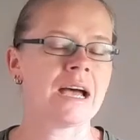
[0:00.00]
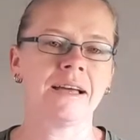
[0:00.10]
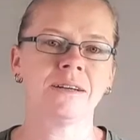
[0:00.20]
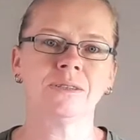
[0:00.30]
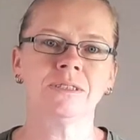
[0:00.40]

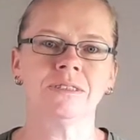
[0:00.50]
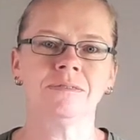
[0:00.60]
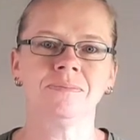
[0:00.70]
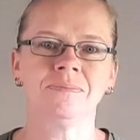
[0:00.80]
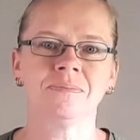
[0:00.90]
had on,
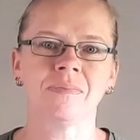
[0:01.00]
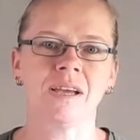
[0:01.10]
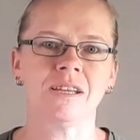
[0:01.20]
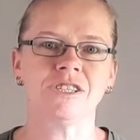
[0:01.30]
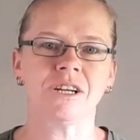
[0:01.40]

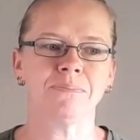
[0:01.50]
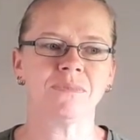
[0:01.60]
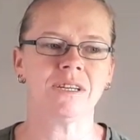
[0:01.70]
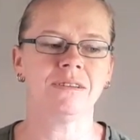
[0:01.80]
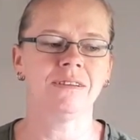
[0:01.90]
and
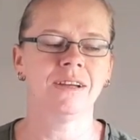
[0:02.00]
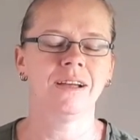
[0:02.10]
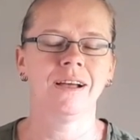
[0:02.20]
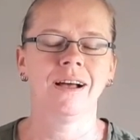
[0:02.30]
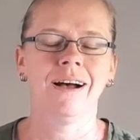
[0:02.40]
jumped in.
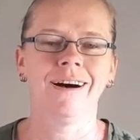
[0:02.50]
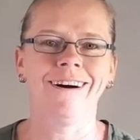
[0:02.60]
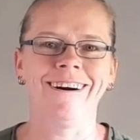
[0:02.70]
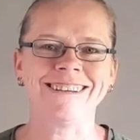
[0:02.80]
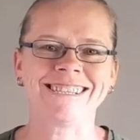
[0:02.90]

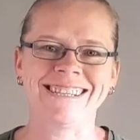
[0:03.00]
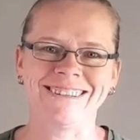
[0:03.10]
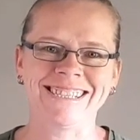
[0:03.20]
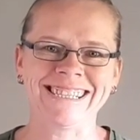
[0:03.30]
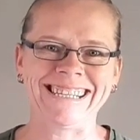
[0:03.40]
I
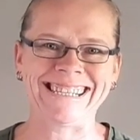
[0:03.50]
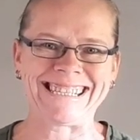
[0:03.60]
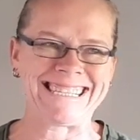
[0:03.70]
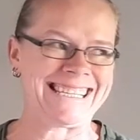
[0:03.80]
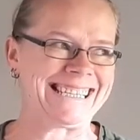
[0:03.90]
seriously
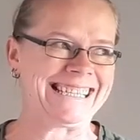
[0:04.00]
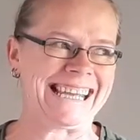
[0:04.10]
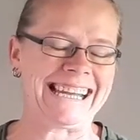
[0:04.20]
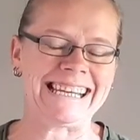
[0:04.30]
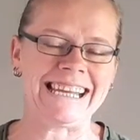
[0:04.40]
considered
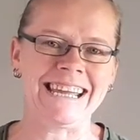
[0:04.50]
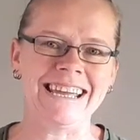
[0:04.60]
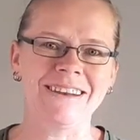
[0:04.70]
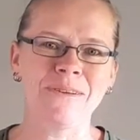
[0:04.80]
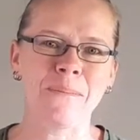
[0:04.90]
getting
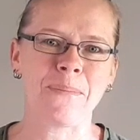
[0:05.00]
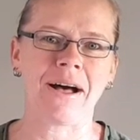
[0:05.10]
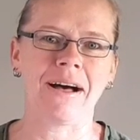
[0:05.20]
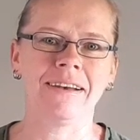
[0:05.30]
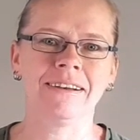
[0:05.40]
in,
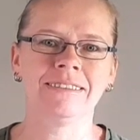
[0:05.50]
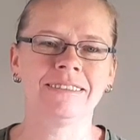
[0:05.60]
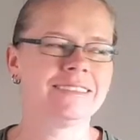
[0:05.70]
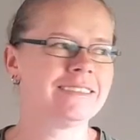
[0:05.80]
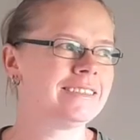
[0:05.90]
but
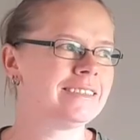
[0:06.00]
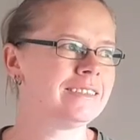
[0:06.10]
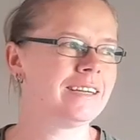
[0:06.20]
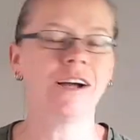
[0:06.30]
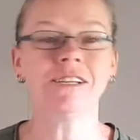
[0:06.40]

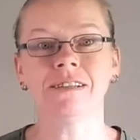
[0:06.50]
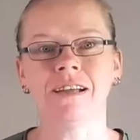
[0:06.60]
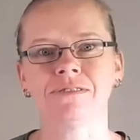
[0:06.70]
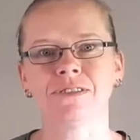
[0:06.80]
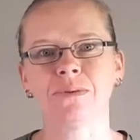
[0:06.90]
I didn't
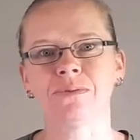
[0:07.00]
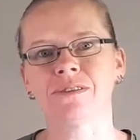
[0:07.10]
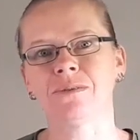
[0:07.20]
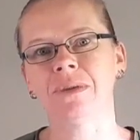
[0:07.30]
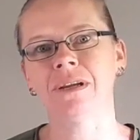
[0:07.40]
have swimmers
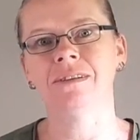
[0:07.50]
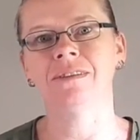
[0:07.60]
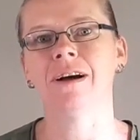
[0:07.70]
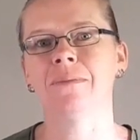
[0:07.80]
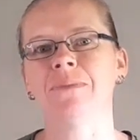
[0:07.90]
on me.
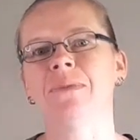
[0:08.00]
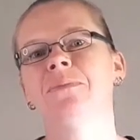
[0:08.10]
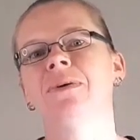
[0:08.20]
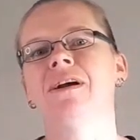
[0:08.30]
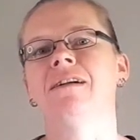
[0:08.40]
I mean, my
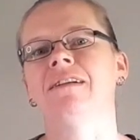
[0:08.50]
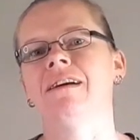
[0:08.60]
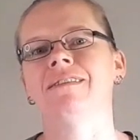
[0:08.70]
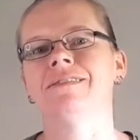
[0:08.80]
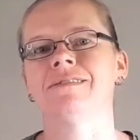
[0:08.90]
bra and
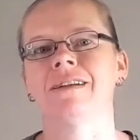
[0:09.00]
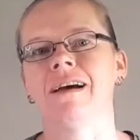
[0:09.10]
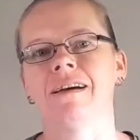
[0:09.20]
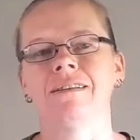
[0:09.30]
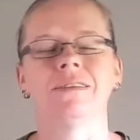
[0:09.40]
undies that I
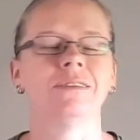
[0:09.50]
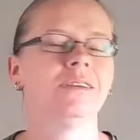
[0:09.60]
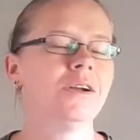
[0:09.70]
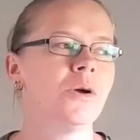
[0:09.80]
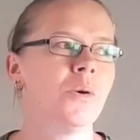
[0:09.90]
had on
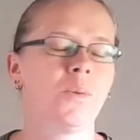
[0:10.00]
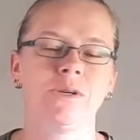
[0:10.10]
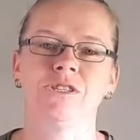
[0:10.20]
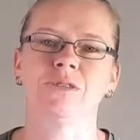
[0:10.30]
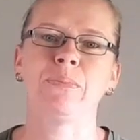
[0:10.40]
were
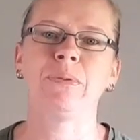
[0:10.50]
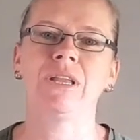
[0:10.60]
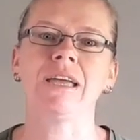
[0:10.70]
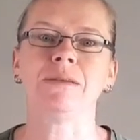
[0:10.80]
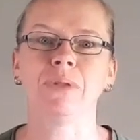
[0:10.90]
just
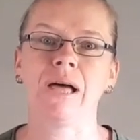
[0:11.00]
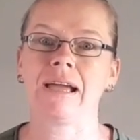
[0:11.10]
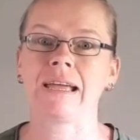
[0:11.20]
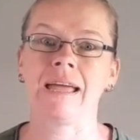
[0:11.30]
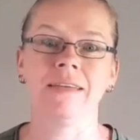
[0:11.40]
plain
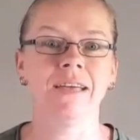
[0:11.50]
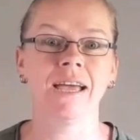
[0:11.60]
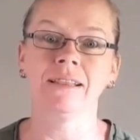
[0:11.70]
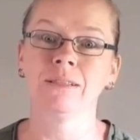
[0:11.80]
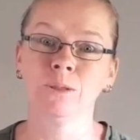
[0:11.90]
black, and
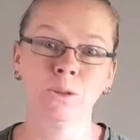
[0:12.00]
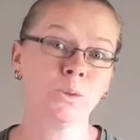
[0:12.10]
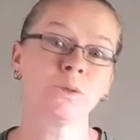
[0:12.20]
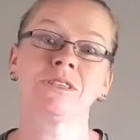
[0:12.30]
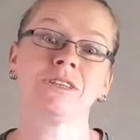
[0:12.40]
they
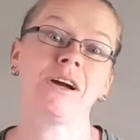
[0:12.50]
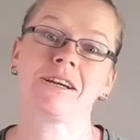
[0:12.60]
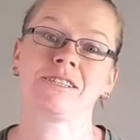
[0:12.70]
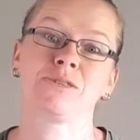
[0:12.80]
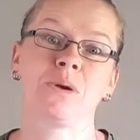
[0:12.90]
looked
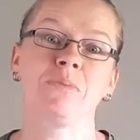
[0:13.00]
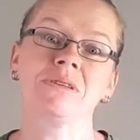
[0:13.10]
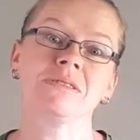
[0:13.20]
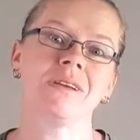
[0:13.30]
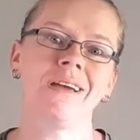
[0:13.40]
like
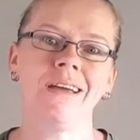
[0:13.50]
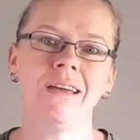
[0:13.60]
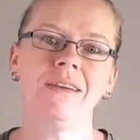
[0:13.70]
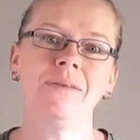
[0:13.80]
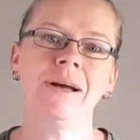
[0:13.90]
swimmers
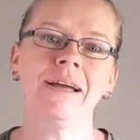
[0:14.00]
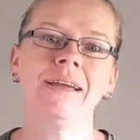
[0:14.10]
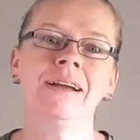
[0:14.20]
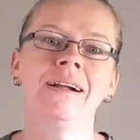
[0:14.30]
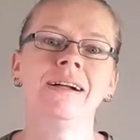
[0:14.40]
anyway.